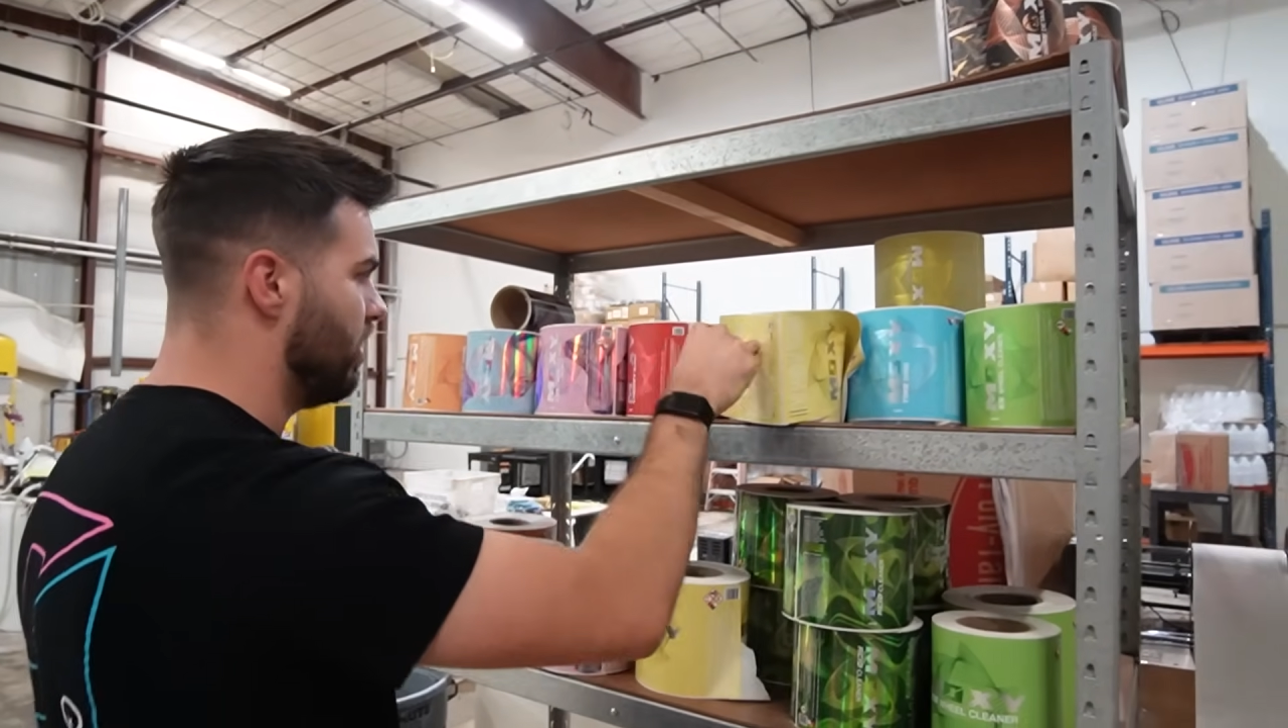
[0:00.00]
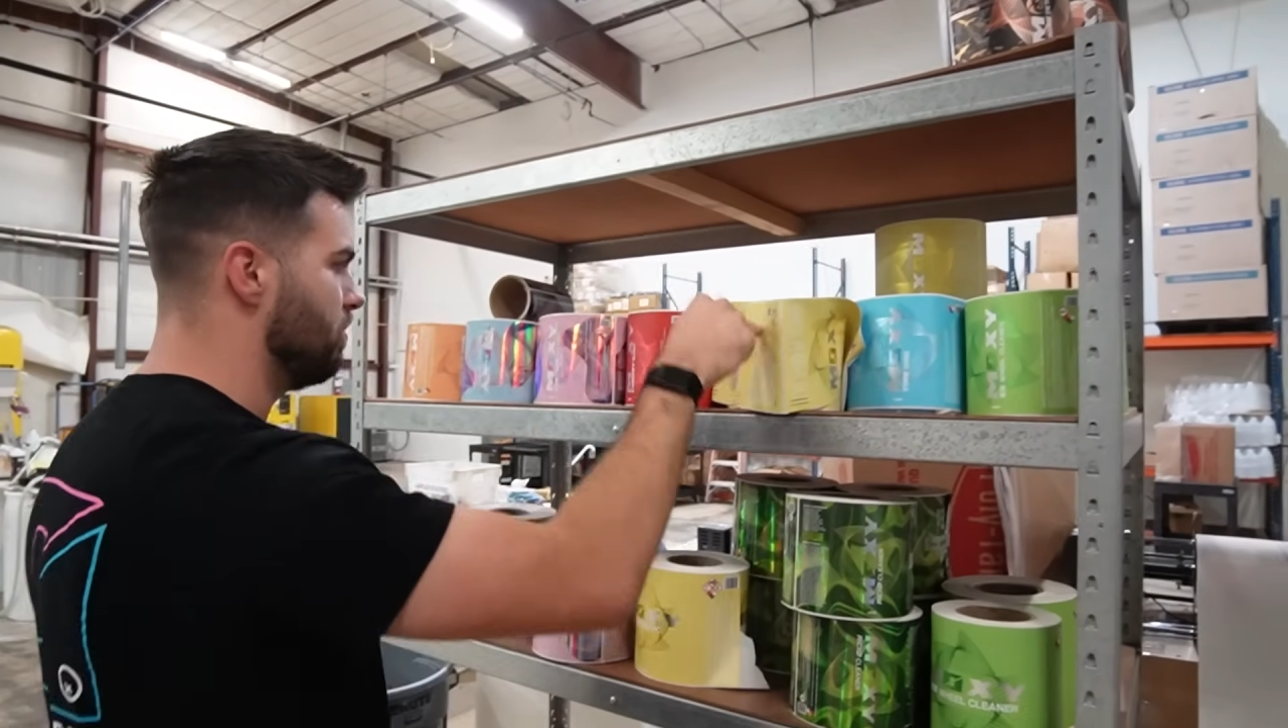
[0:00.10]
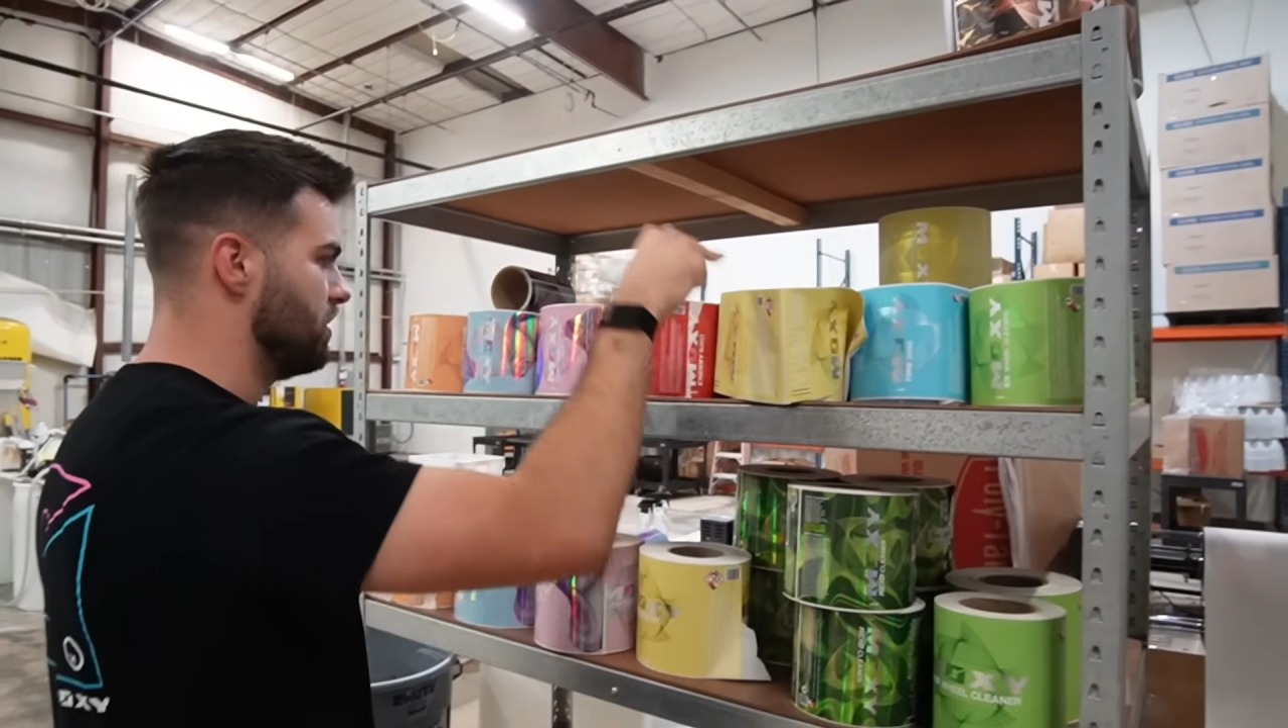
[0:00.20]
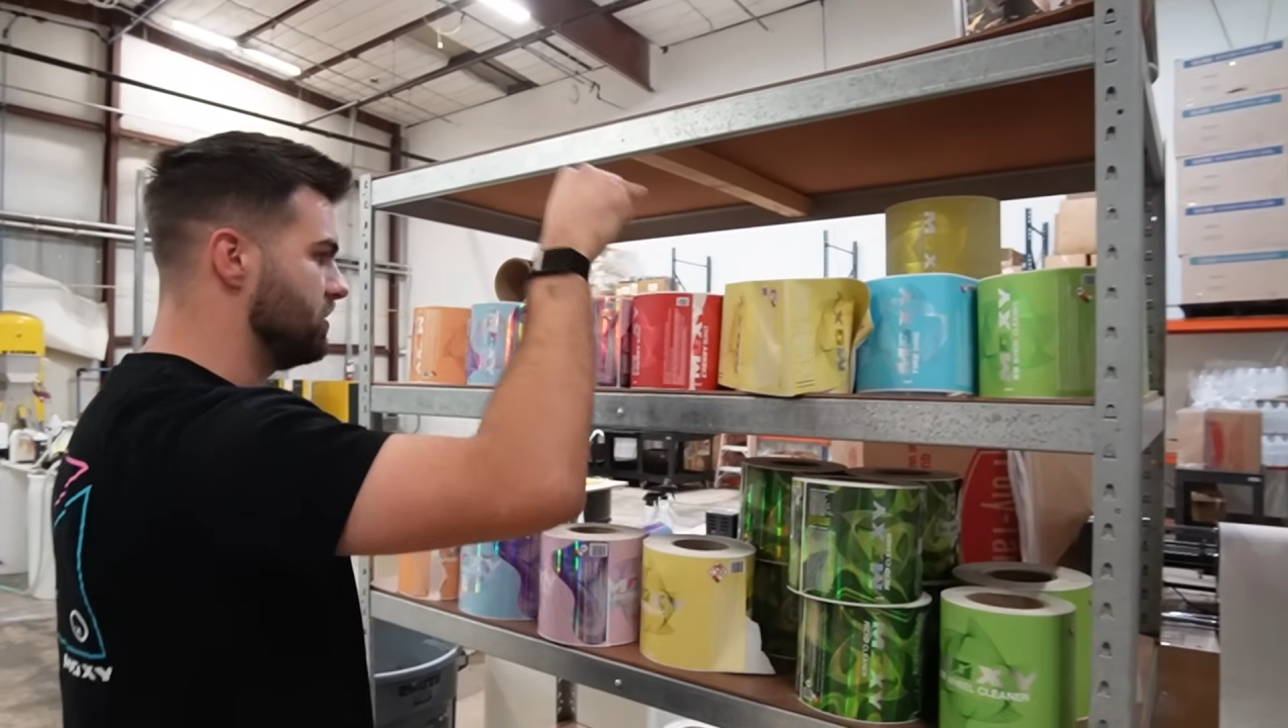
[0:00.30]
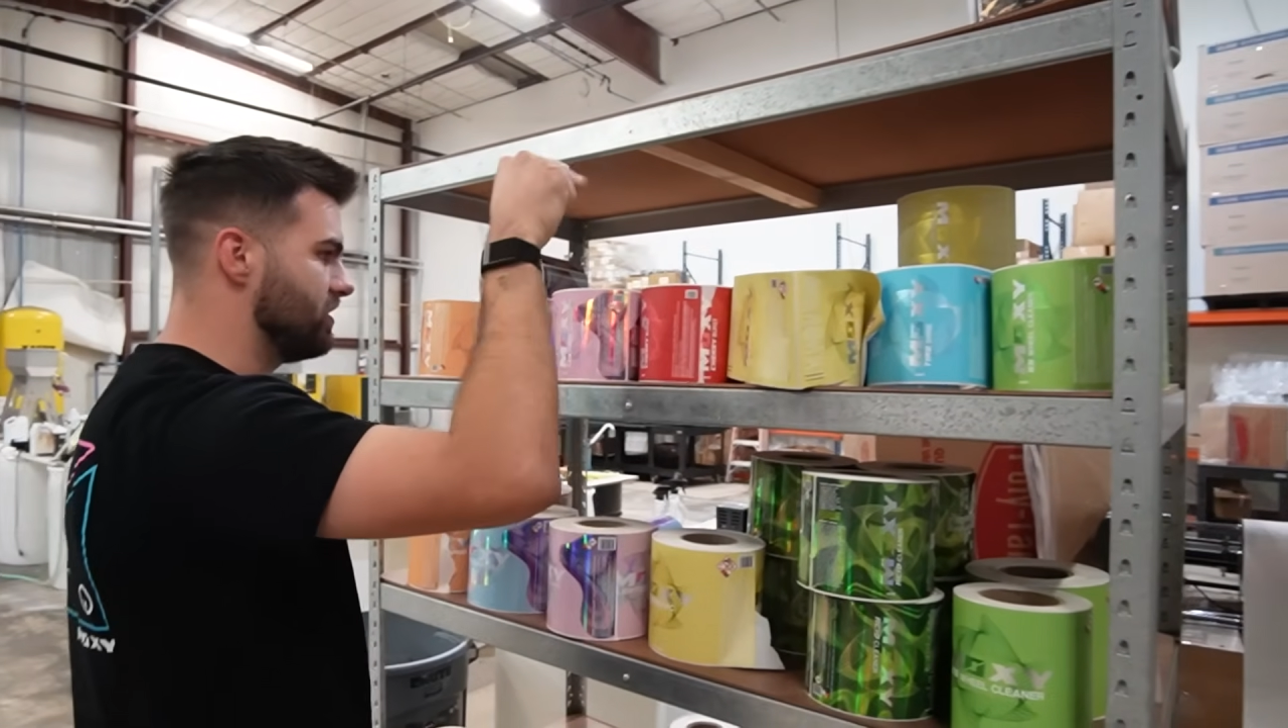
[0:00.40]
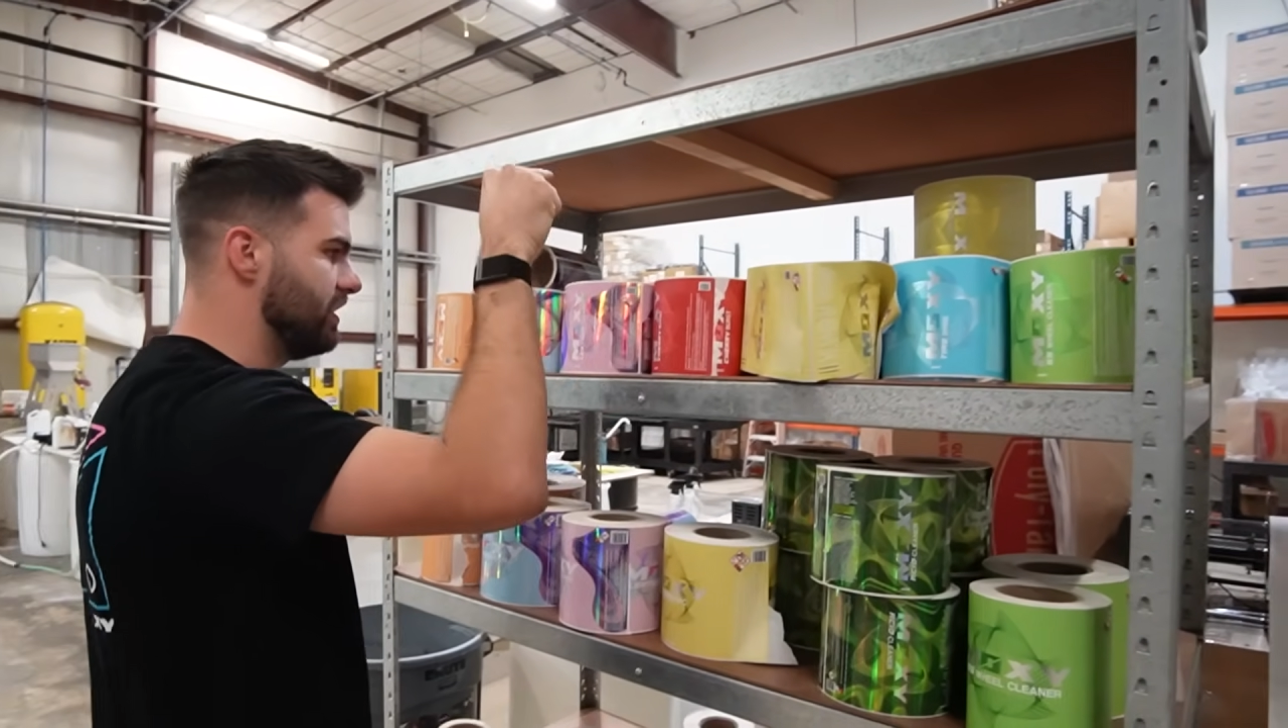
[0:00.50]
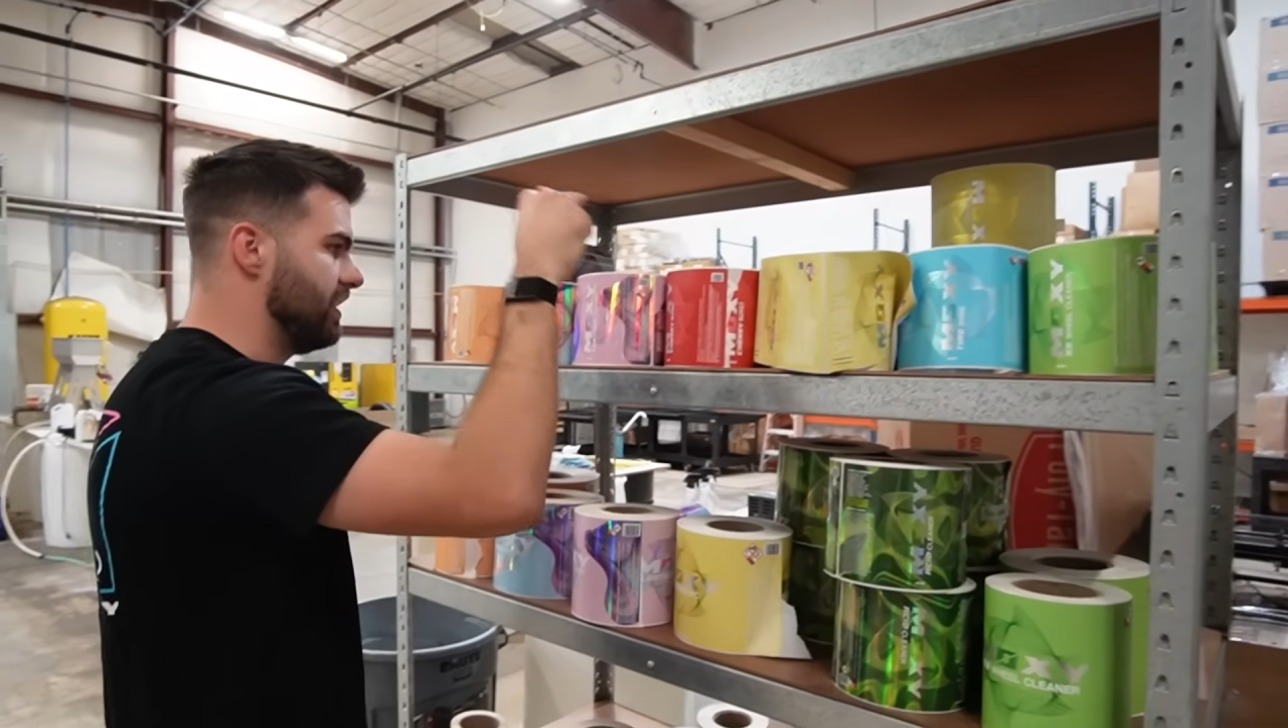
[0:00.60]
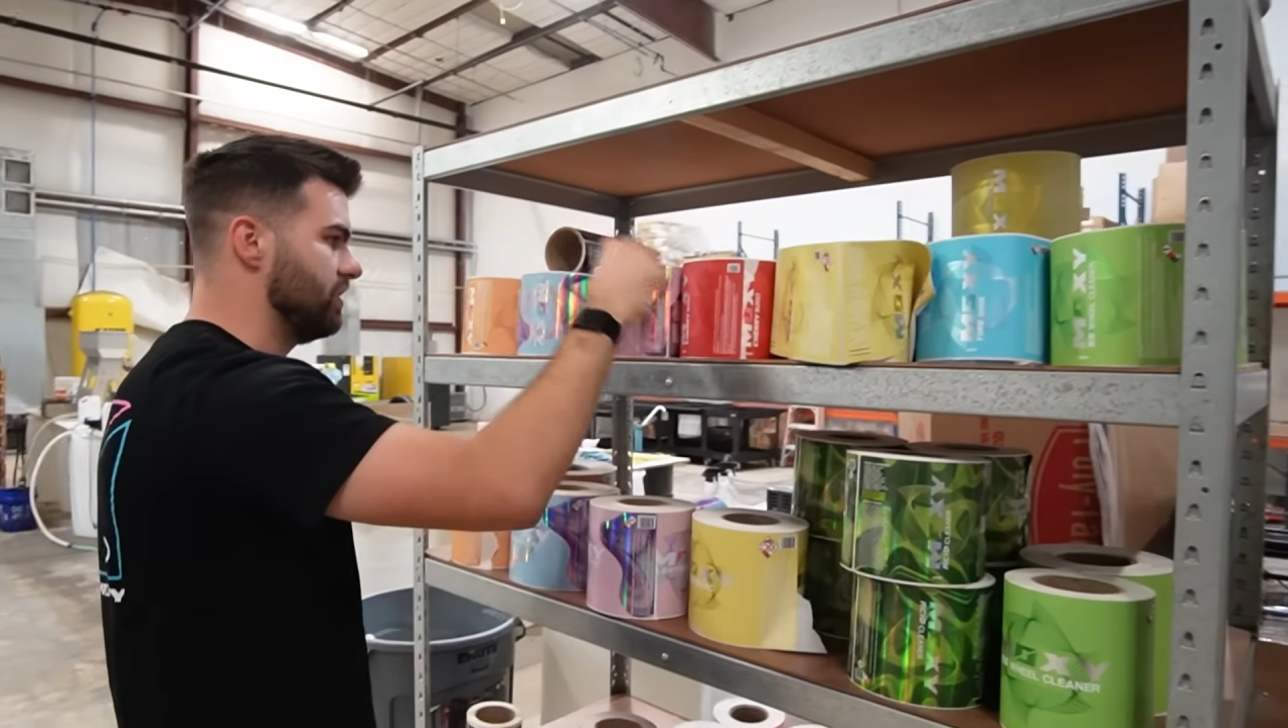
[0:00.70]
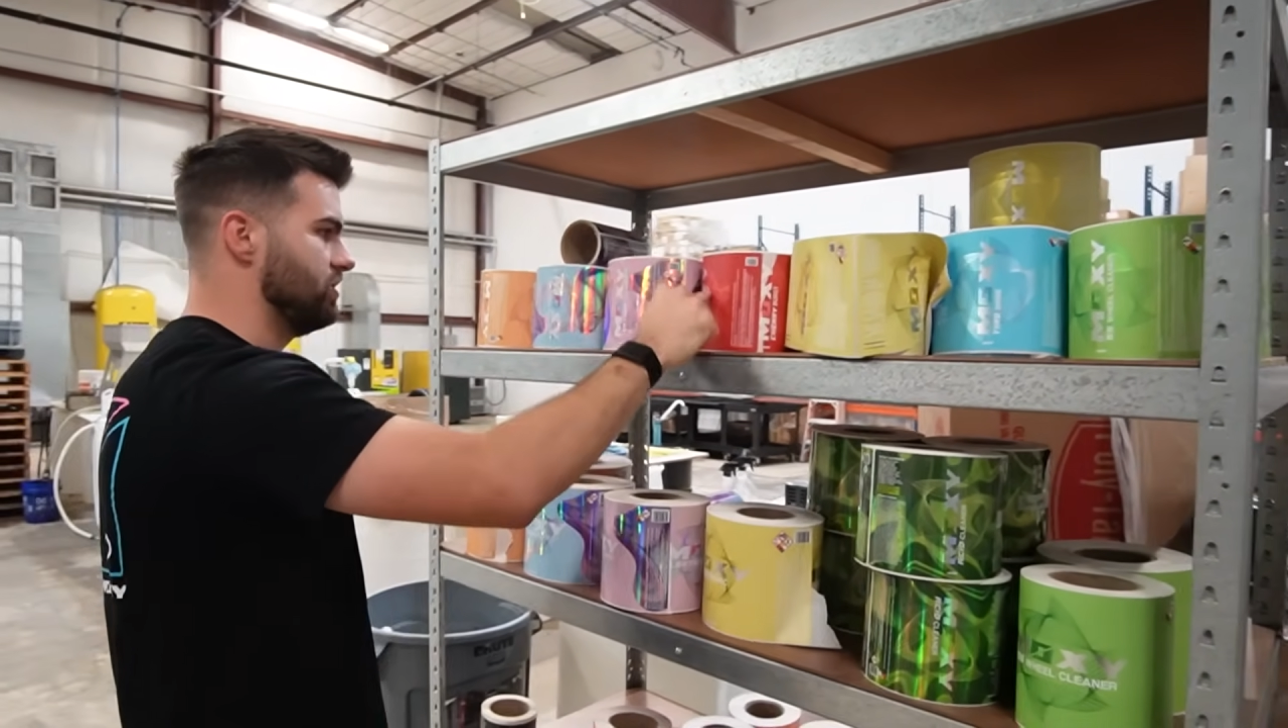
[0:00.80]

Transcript: all-purpose cleaner,